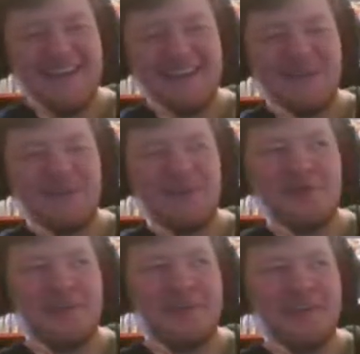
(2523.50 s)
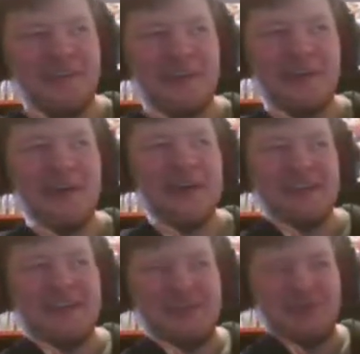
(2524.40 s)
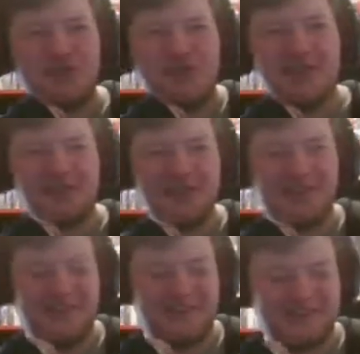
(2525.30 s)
Oh, you're Buddhist? No, that's Jesus.